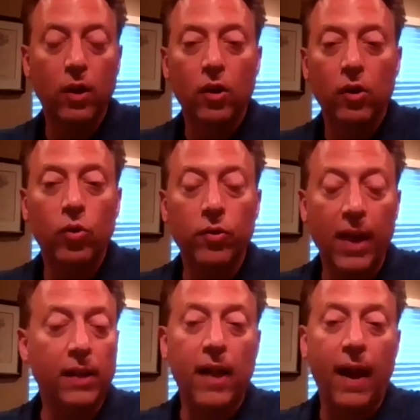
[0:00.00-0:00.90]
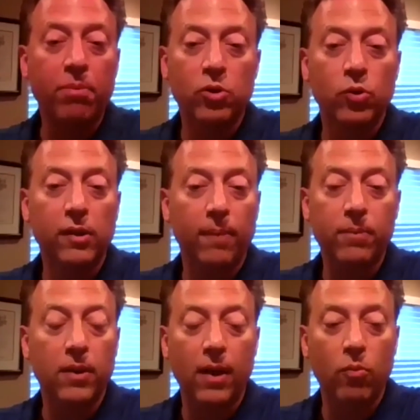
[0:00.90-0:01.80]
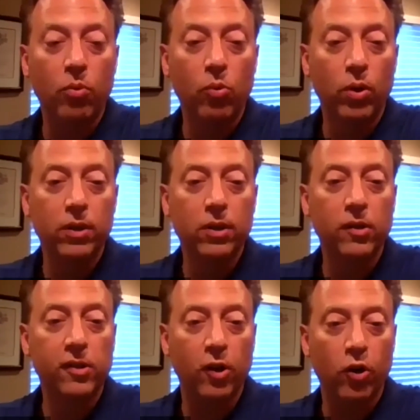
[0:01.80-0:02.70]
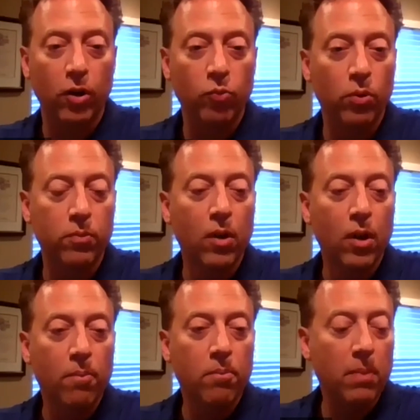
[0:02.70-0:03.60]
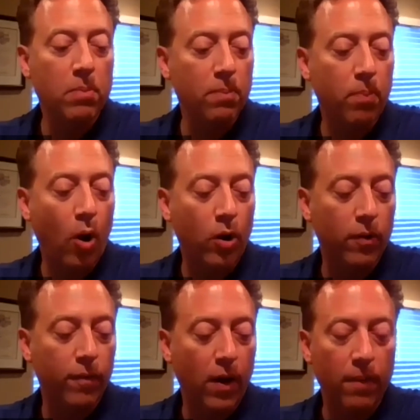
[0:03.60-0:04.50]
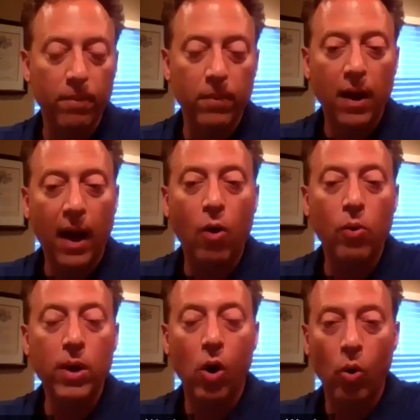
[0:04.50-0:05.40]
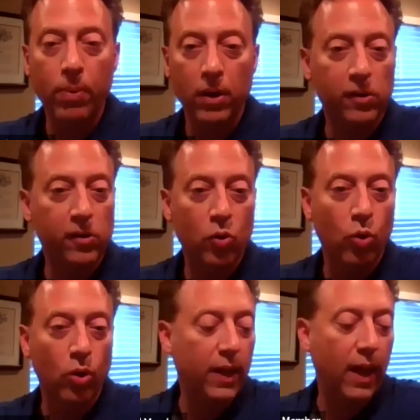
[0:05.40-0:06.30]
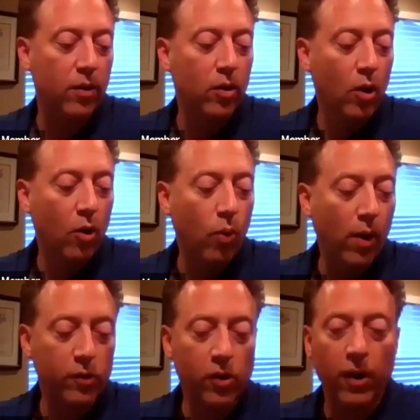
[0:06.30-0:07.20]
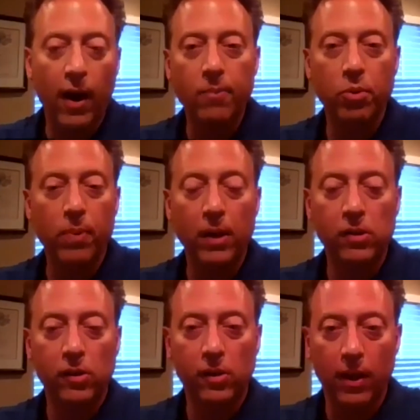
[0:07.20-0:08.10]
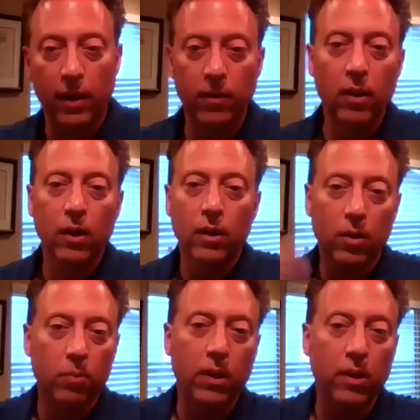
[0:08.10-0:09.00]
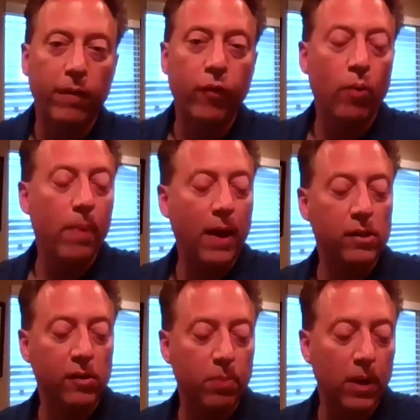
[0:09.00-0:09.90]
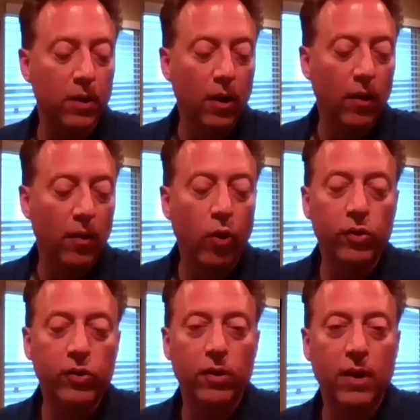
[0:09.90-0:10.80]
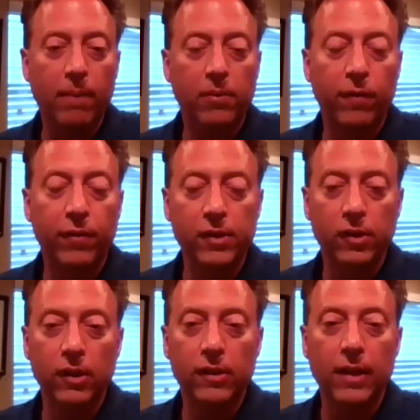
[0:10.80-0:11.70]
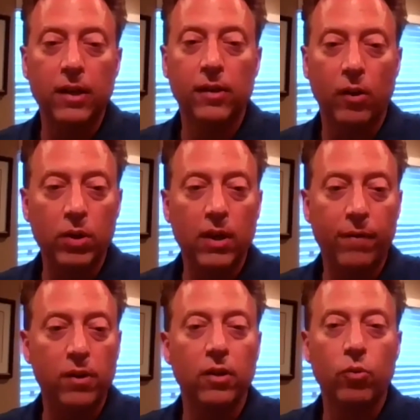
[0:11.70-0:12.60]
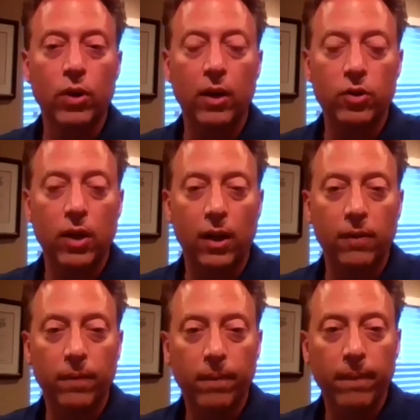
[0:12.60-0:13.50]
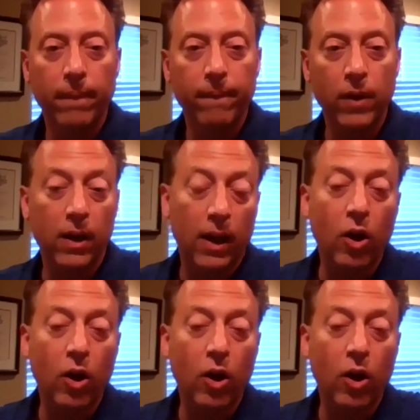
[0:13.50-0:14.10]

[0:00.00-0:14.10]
so that's absolutely something that we would consider and would maybe part of how we open a school again, whether it's on a hybrid basis, a completely full basis, but those are the types of facilities ideas that we definitely would entertain and